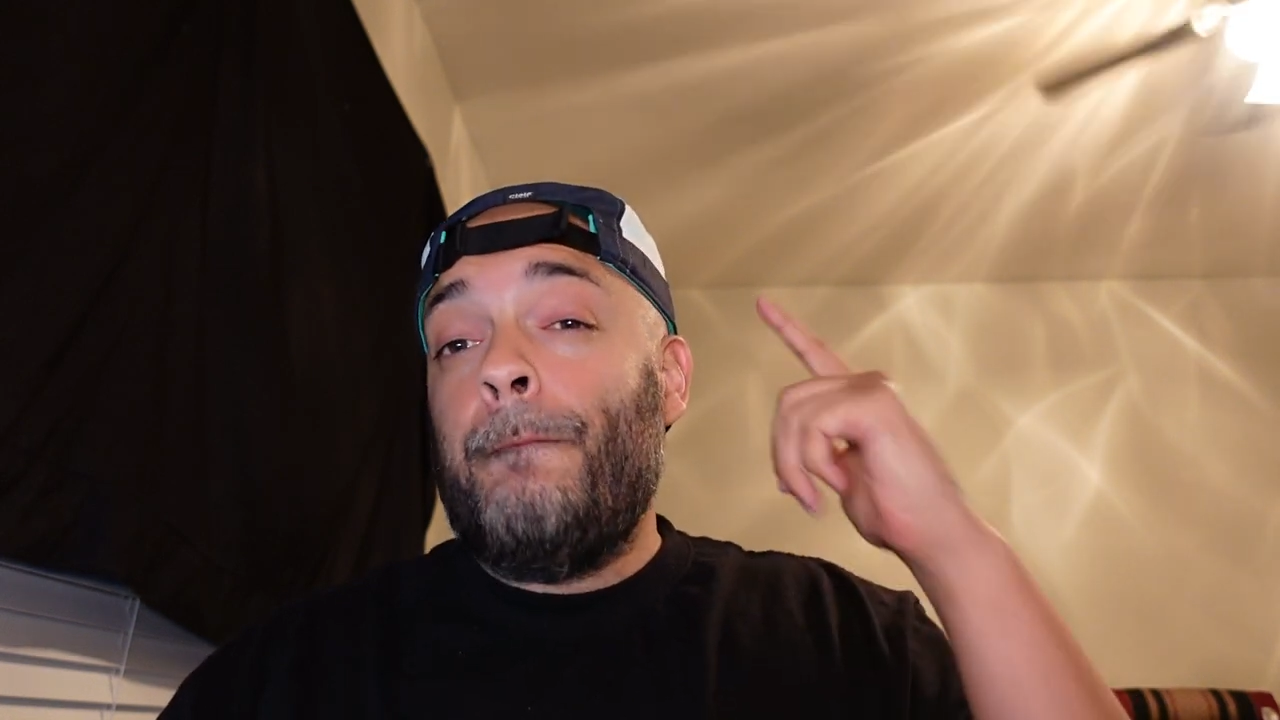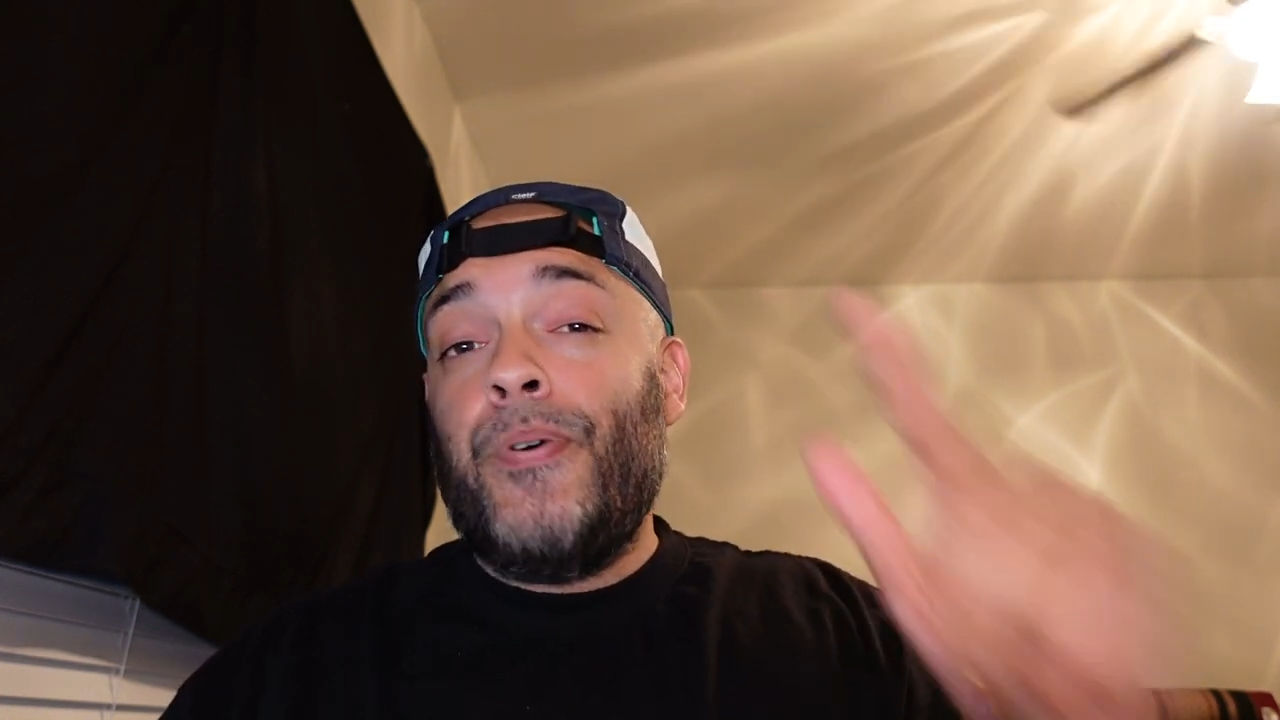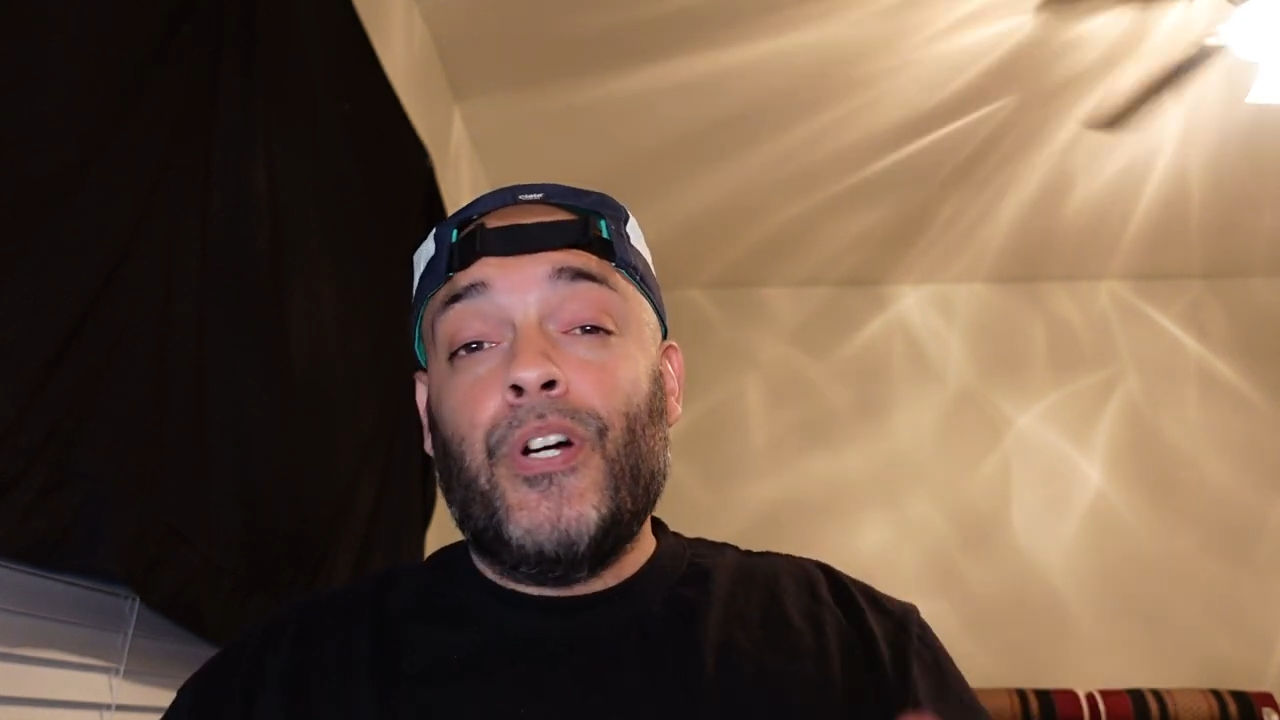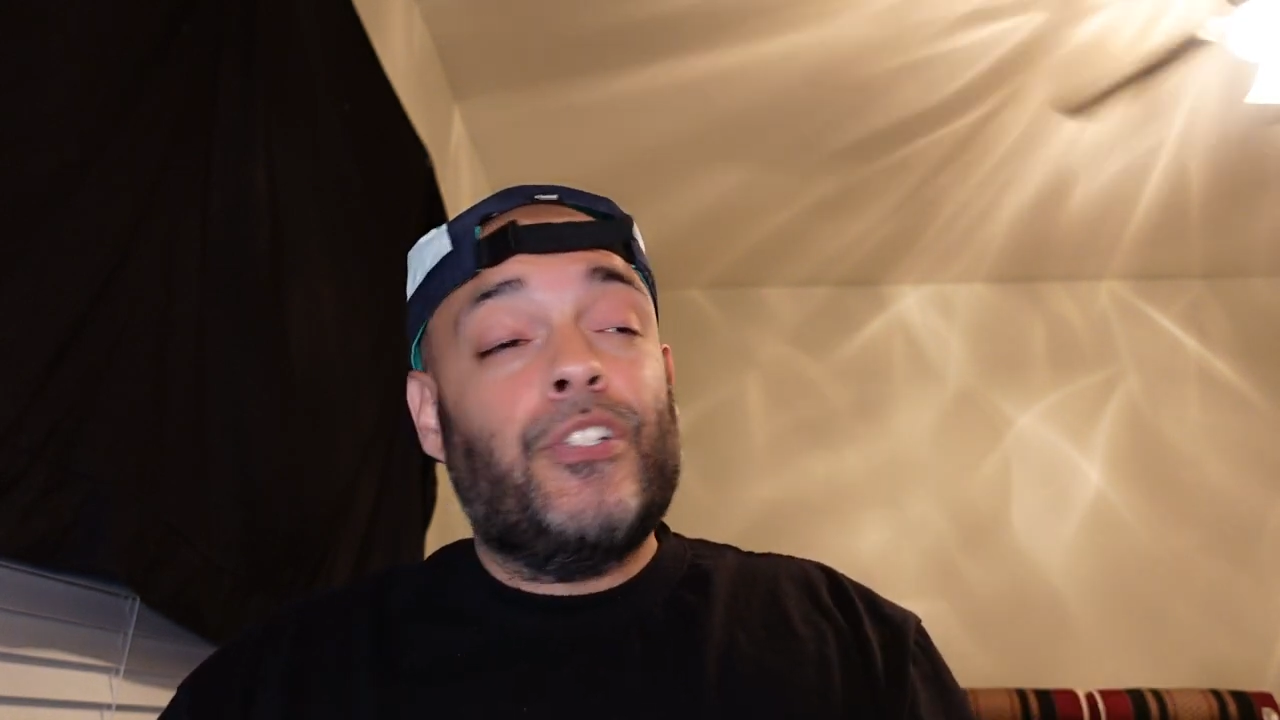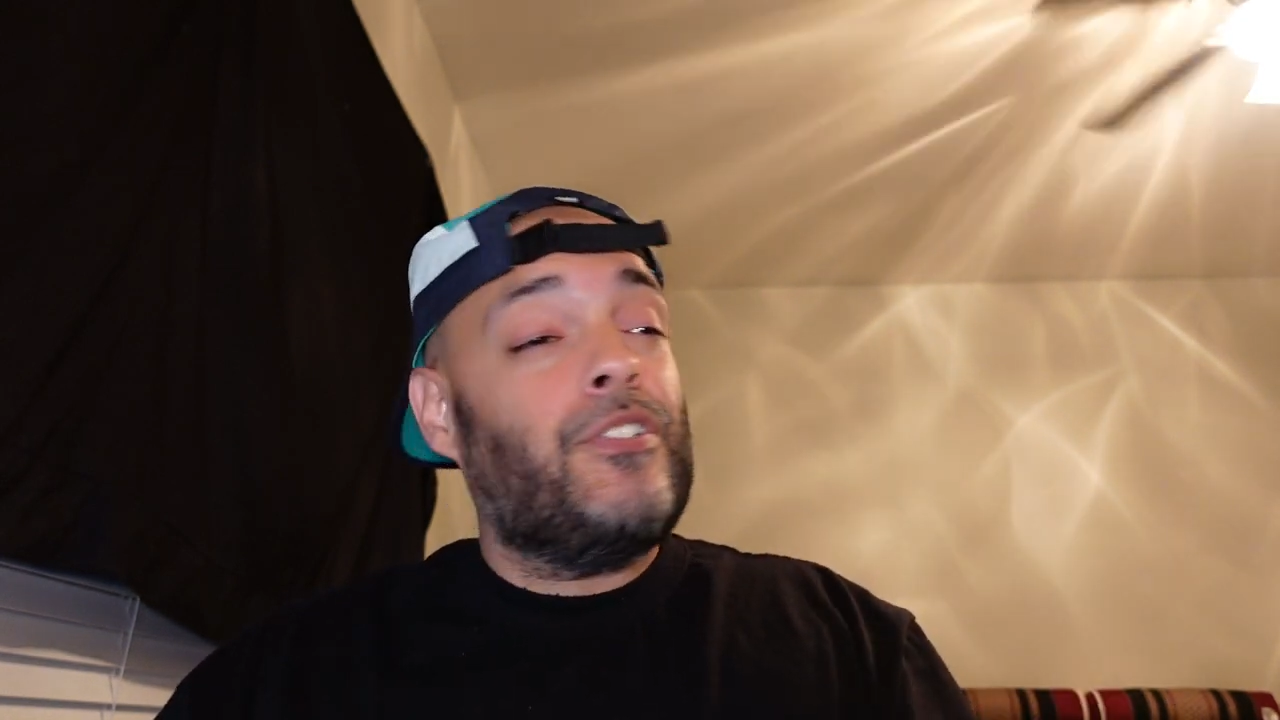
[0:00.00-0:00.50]

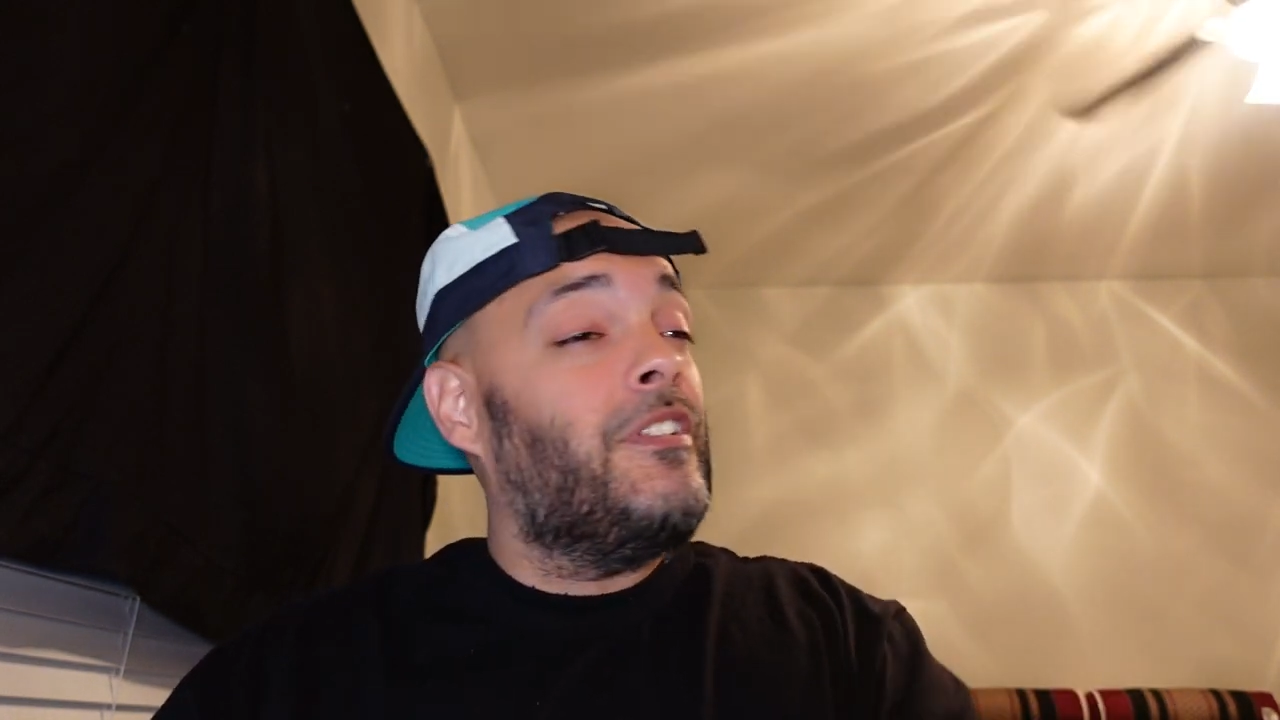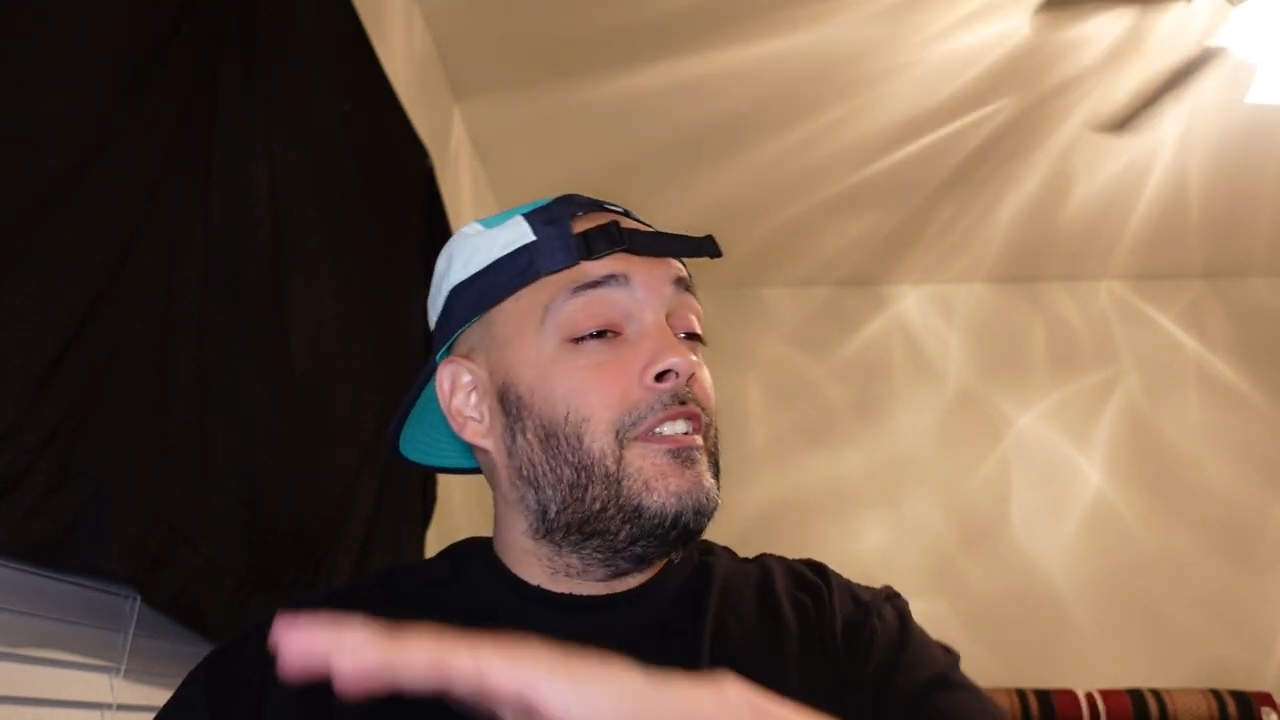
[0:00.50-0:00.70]
push.